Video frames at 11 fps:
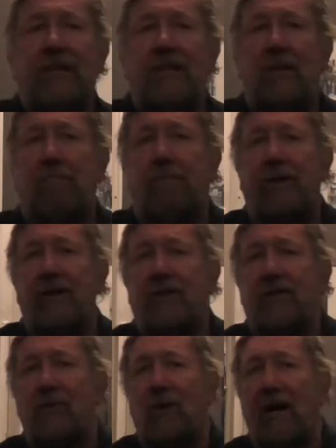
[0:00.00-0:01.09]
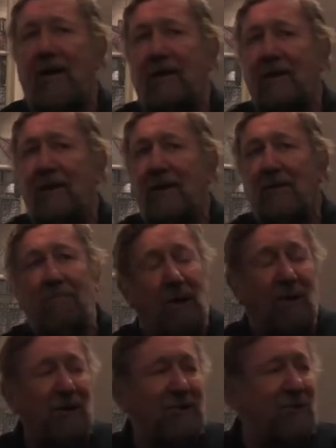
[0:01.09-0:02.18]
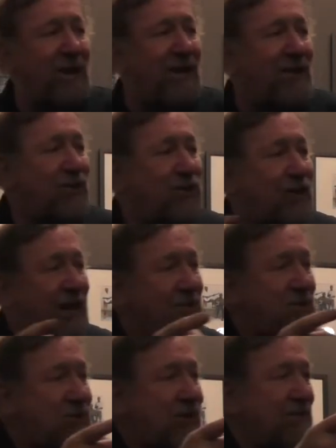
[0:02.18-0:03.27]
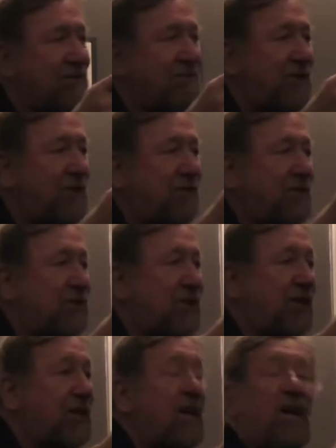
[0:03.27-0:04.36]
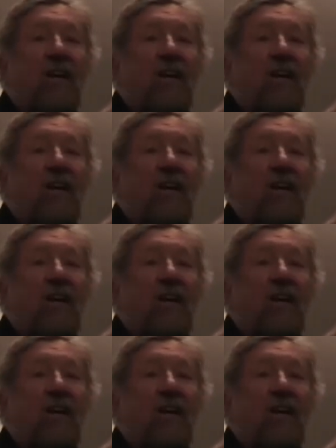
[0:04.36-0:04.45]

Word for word: he'd a purter web, pulled a in at Chanston View, sir.